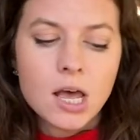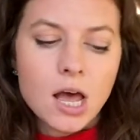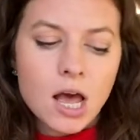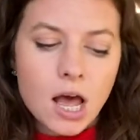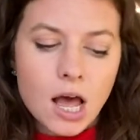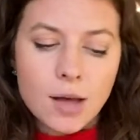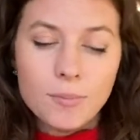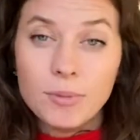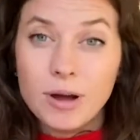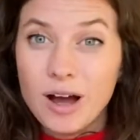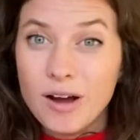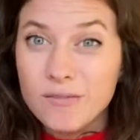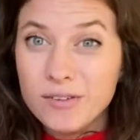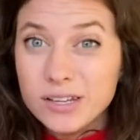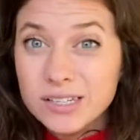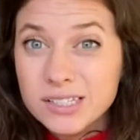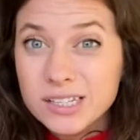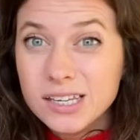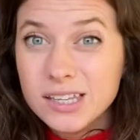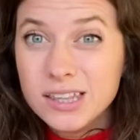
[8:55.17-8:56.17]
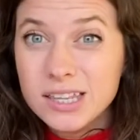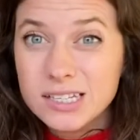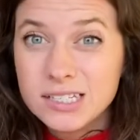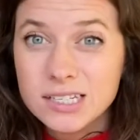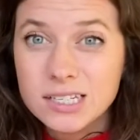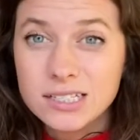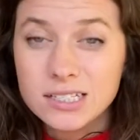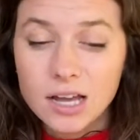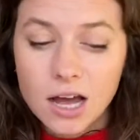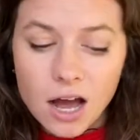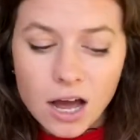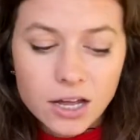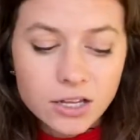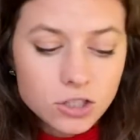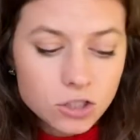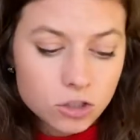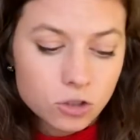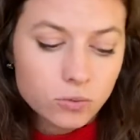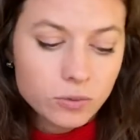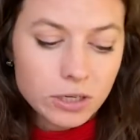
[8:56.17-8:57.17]
But obviously this is
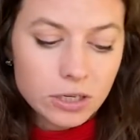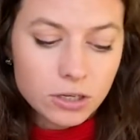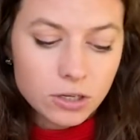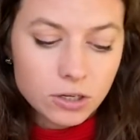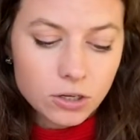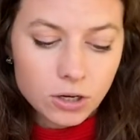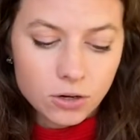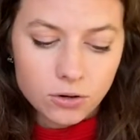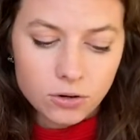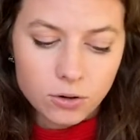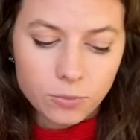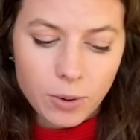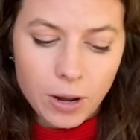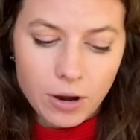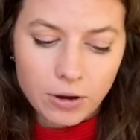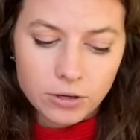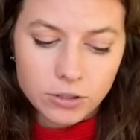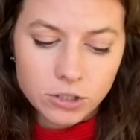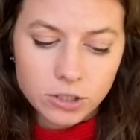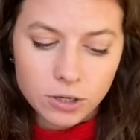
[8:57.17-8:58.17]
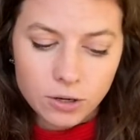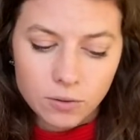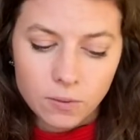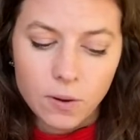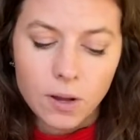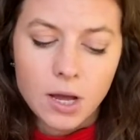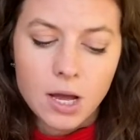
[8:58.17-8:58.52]
unsweetened cocoa powder, so